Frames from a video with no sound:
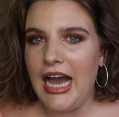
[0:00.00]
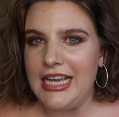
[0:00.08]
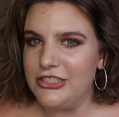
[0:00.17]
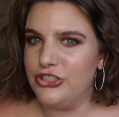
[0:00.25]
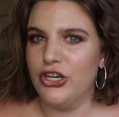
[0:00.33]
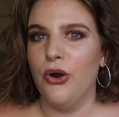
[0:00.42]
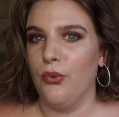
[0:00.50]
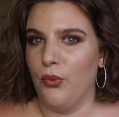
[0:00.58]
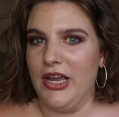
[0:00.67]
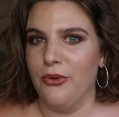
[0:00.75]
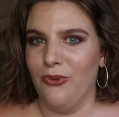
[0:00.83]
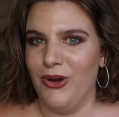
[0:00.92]
I don't
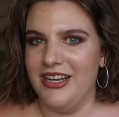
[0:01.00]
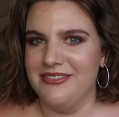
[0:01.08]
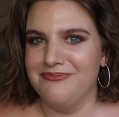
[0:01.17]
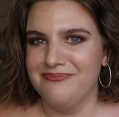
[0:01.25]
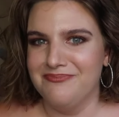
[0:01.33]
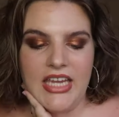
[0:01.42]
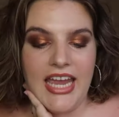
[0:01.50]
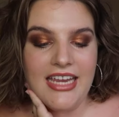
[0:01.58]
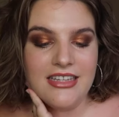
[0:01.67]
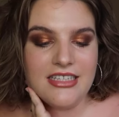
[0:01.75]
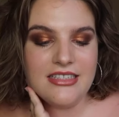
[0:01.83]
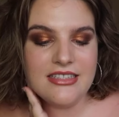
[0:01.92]
wear one.
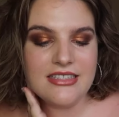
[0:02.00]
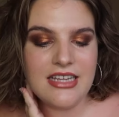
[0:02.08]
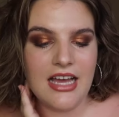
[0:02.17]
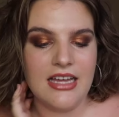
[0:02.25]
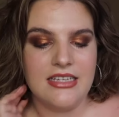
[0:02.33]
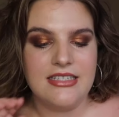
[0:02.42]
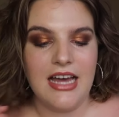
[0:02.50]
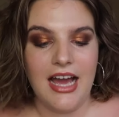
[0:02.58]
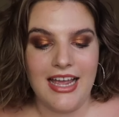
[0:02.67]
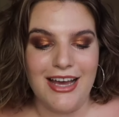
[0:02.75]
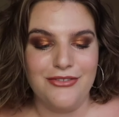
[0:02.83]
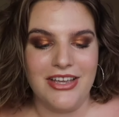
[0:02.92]
Caitlin says,
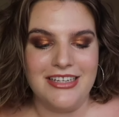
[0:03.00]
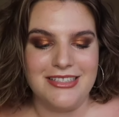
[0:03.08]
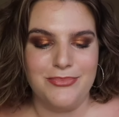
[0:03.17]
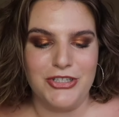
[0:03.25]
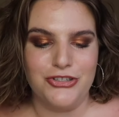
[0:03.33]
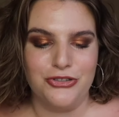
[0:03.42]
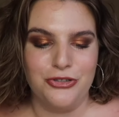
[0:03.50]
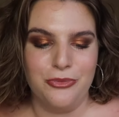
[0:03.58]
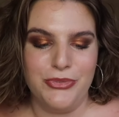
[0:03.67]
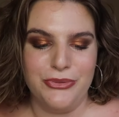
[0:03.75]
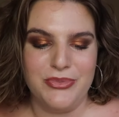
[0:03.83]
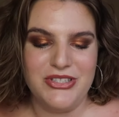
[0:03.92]
I have asymmetrical
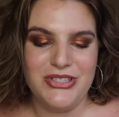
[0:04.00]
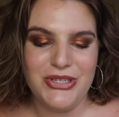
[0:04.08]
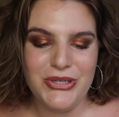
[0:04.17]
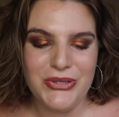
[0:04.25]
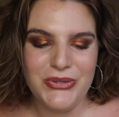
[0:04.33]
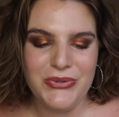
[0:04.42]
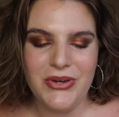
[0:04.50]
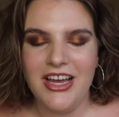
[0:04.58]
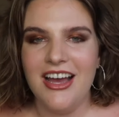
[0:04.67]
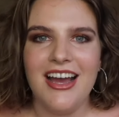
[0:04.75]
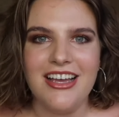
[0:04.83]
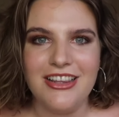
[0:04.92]
boobs too.
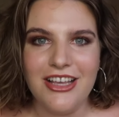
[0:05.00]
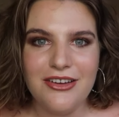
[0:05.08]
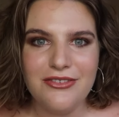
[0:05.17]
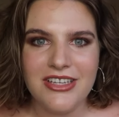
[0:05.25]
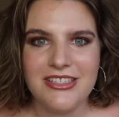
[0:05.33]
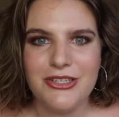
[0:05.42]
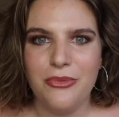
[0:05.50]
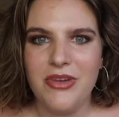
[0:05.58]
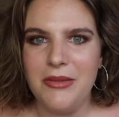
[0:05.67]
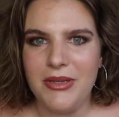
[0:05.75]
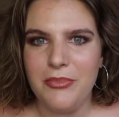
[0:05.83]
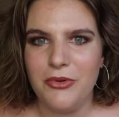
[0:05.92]
I love that so
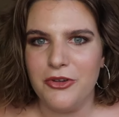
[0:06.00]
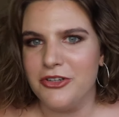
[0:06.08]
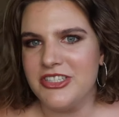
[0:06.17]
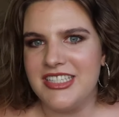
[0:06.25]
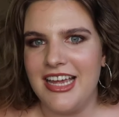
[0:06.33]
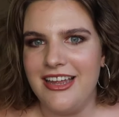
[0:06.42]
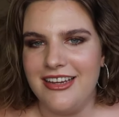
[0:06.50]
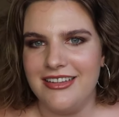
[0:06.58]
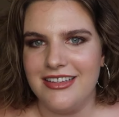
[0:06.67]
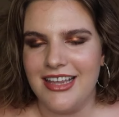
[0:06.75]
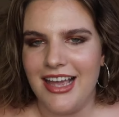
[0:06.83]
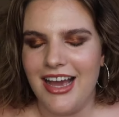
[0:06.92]
many people are saying
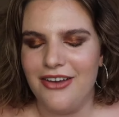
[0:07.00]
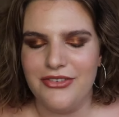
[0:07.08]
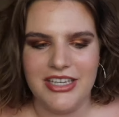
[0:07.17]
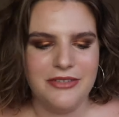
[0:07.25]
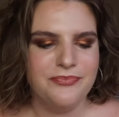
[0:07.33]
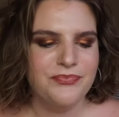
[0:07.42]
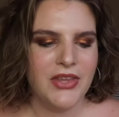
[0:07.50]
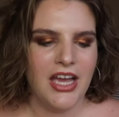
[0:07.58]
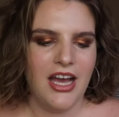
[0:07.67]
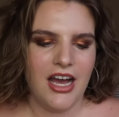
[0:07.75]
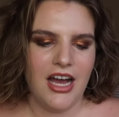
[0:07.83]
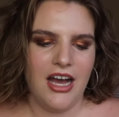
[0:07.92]
that they have it.
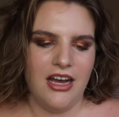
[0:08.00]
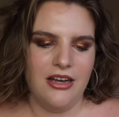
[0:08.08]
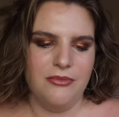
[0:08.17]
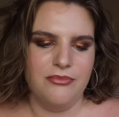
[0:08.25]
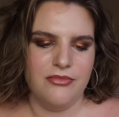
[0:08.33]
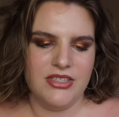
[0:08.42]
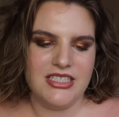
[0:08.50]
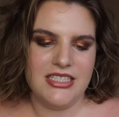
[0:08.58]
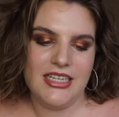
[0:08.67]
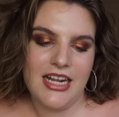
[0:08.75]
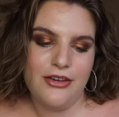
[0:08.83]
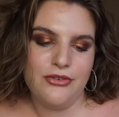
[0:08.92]

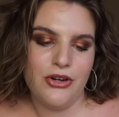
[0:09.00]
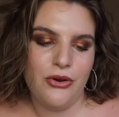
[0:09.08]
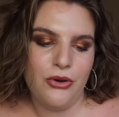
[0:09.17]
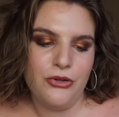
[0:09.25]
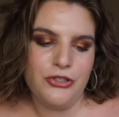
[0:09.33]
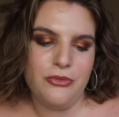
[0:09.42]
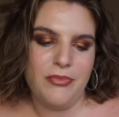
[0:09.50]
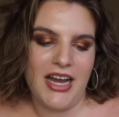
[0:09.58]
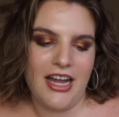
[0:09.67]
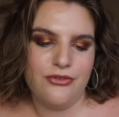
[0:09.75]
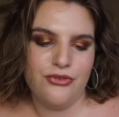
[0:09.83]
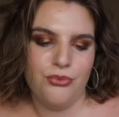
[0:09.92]
Did it ever hold you
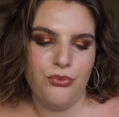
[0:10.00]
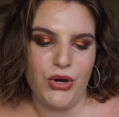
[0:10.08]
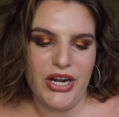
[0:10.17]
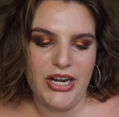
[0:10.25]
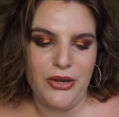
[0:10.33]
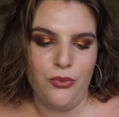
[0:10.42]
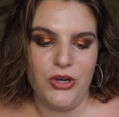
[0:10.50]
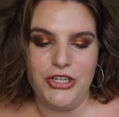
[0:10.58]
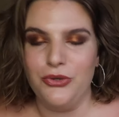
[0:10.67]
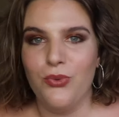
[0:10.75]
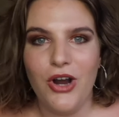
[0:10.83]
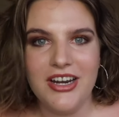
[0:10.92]
back from wearing what
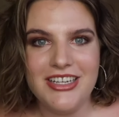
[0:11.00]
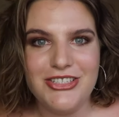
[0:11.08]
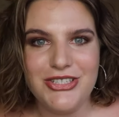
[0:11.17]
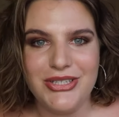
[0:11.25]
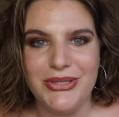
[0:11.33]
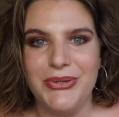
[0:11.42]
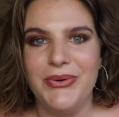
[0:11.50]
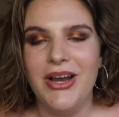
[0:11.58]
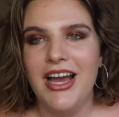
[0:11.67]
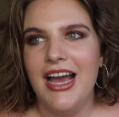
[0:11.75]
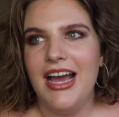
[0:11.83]
you wanted to?